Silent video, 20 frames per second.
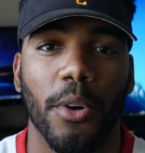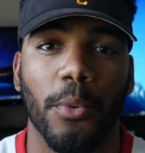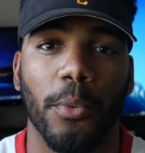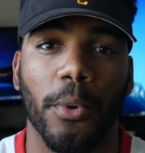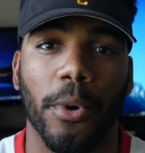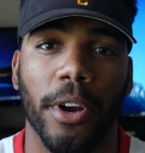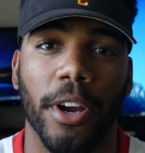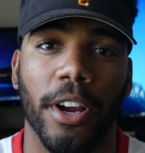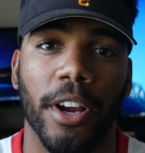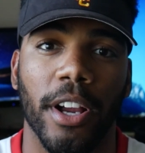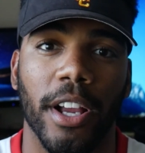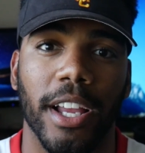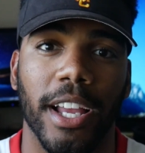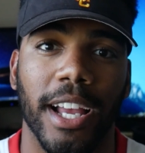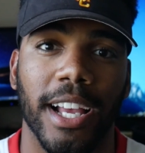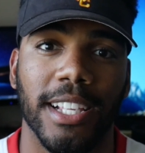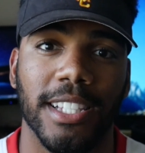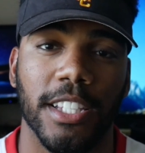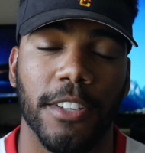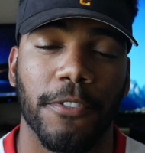
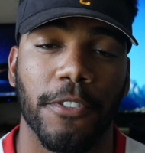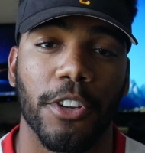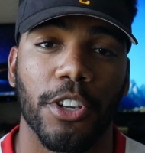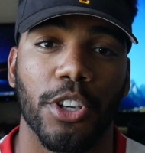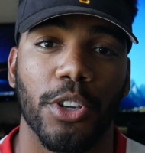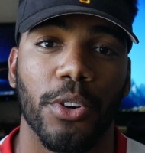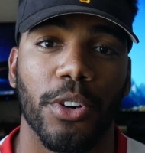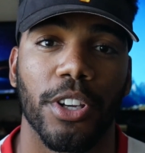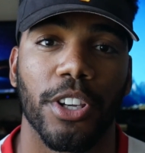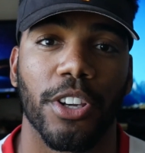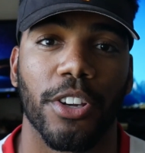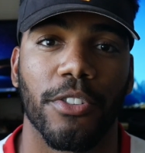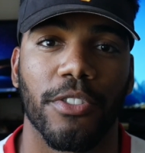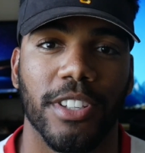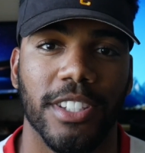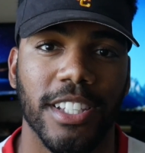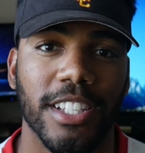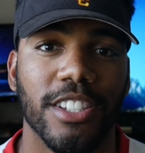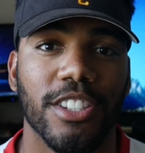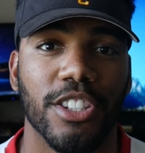Whereas if you're doing your
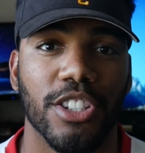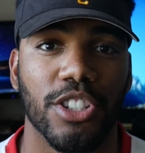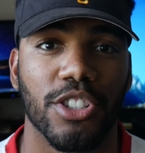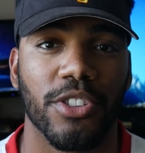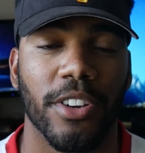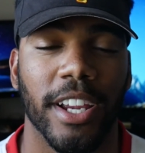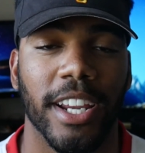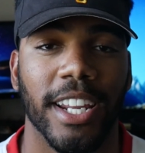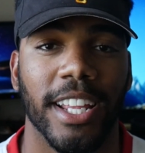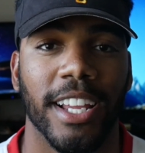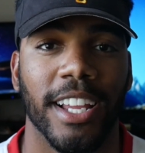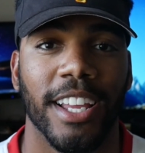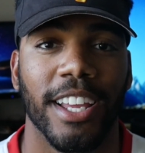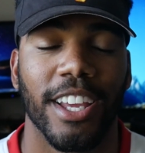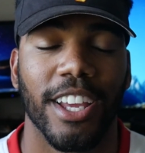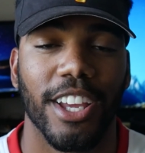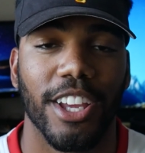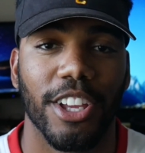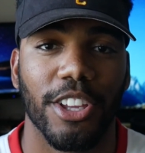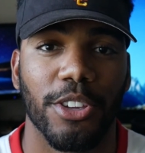resistance training,
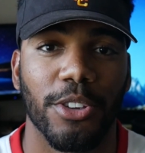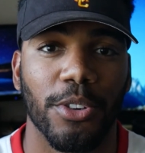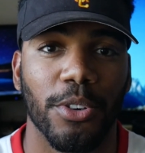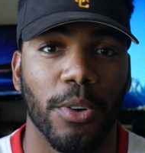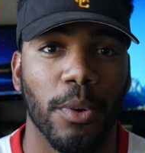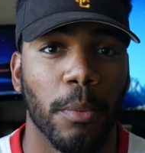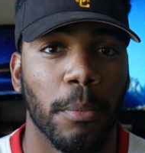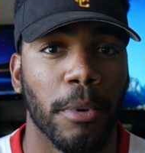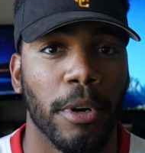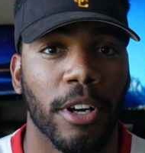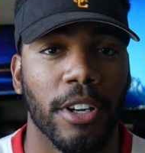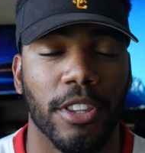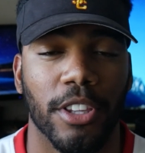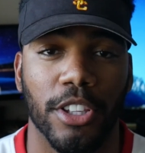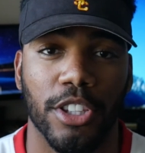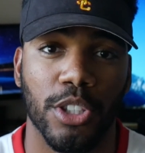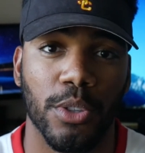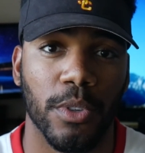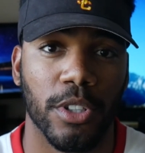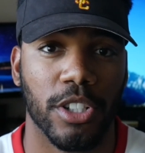you will burn
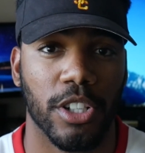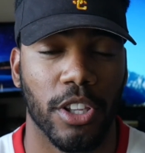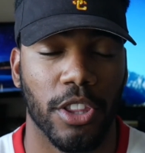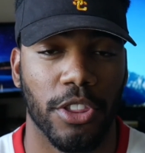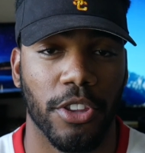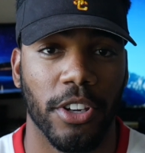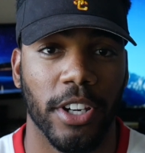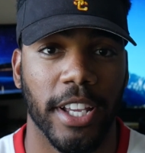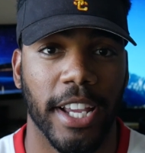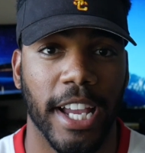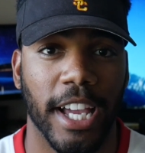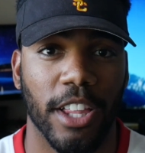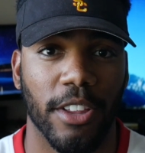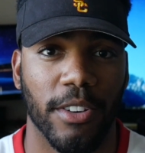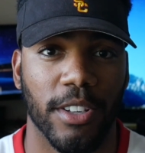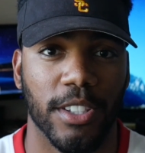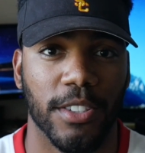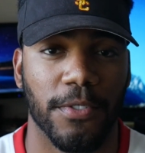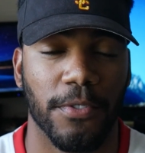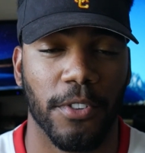the 230
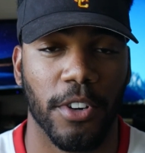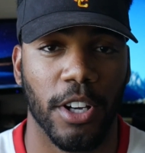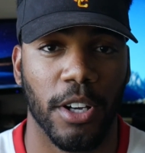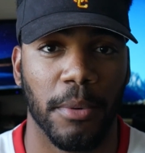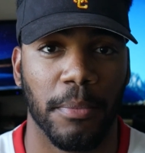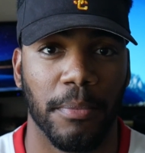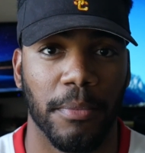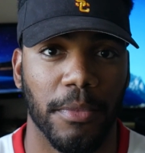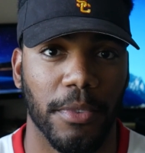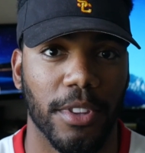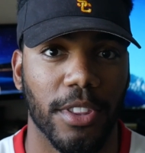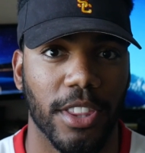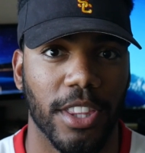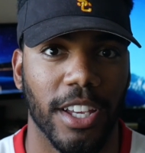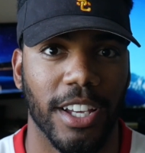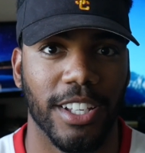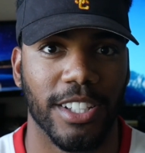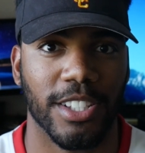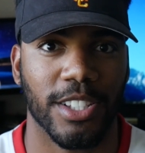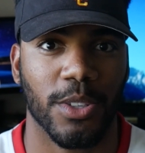calories from
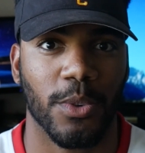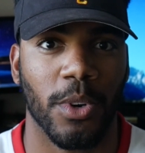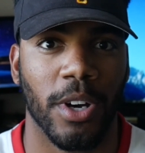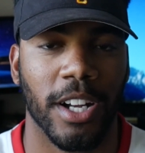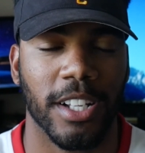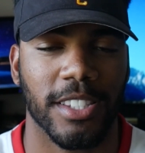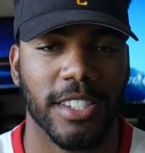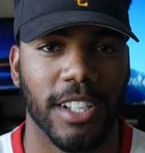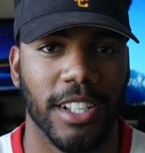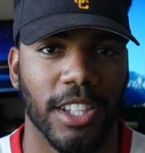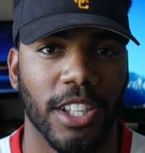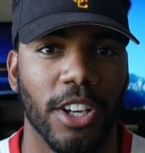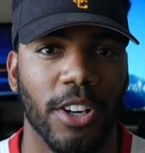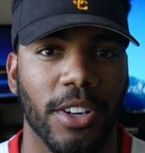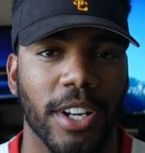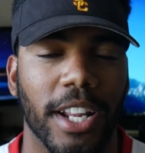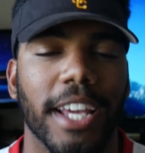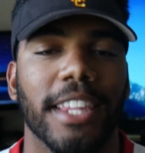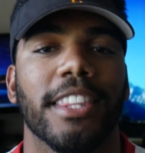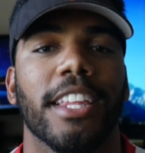the squats
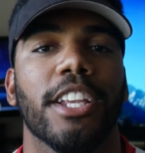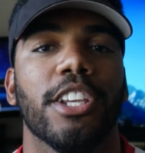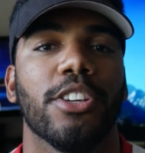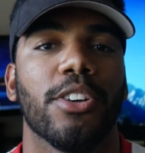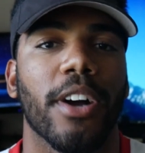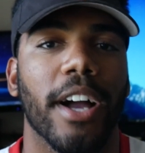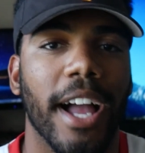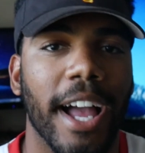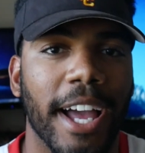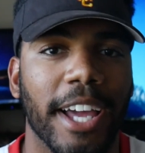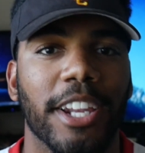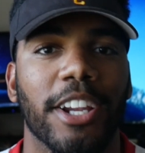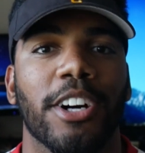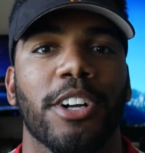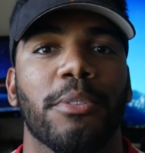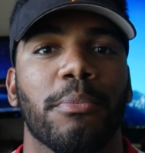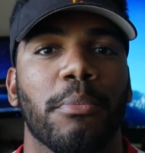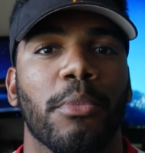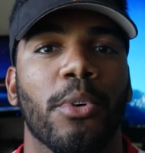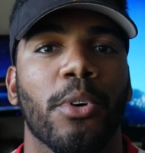alone, and then you'll add
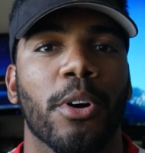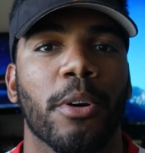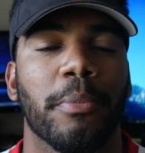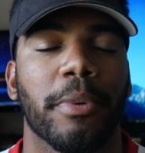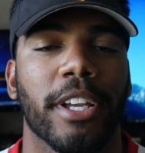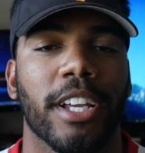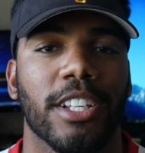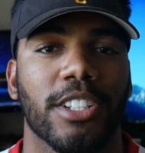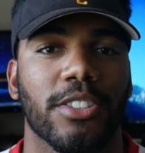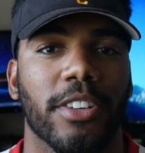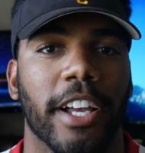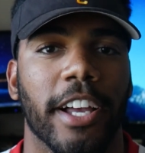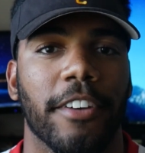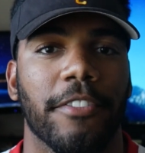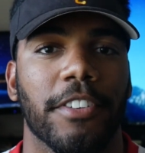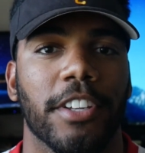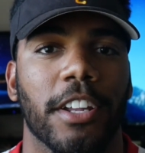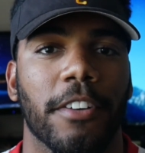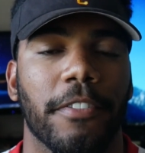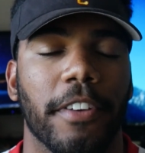on more because you'll
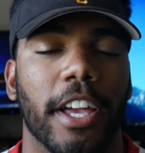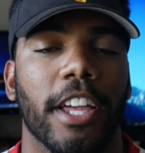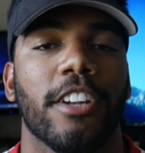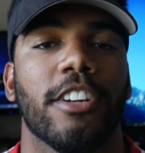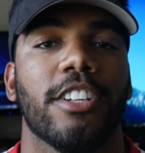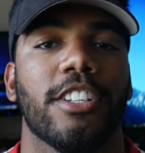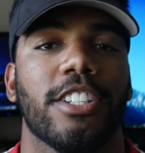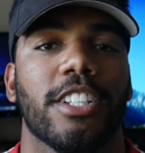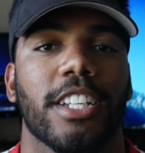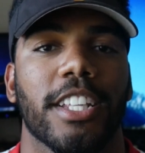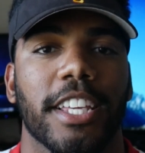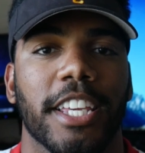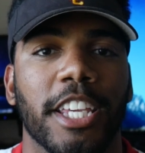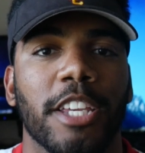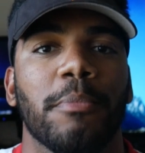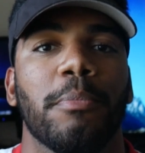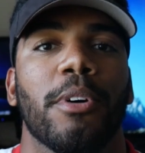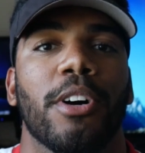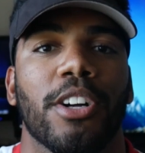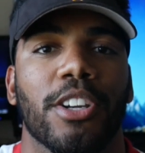have enough energy to
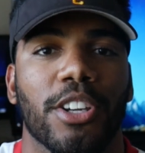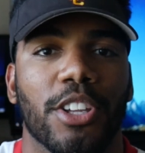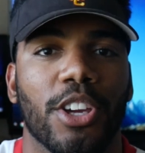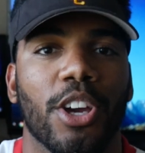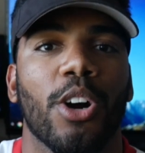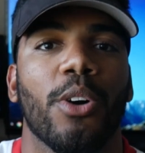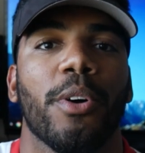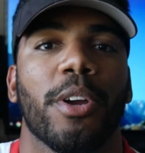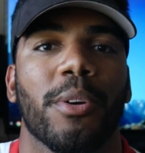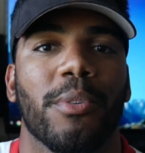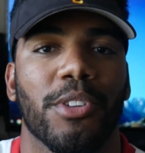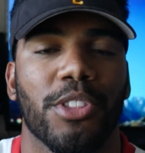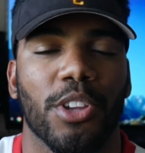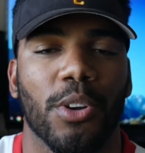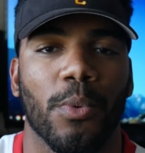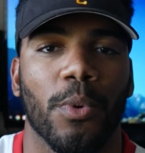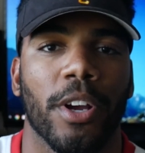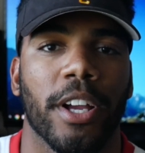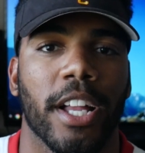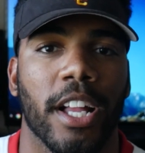keep on going with
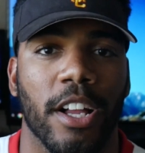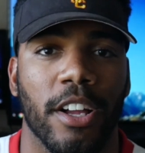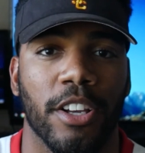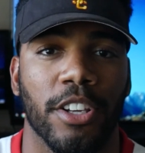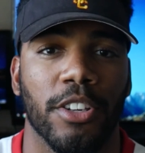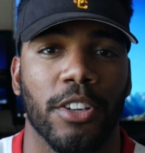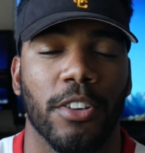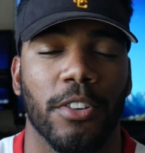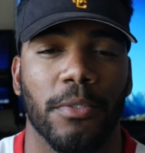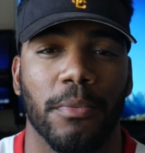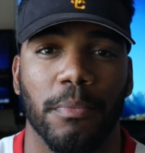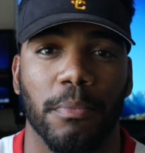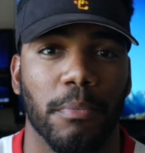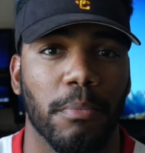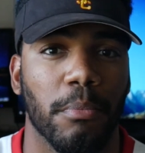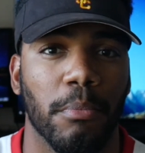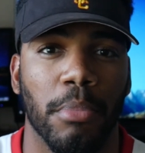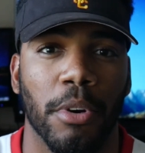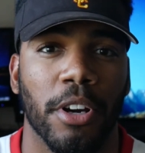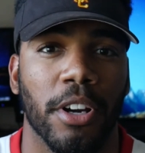your workout, and you'll
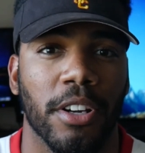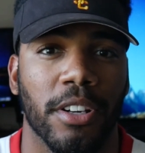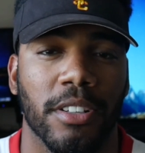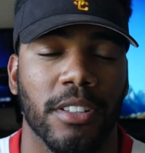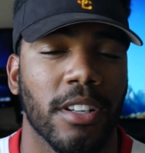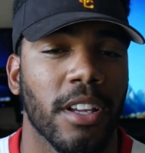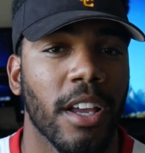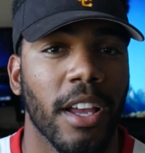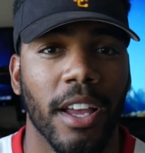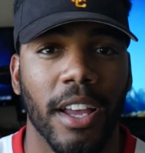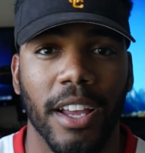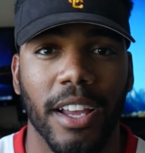burn,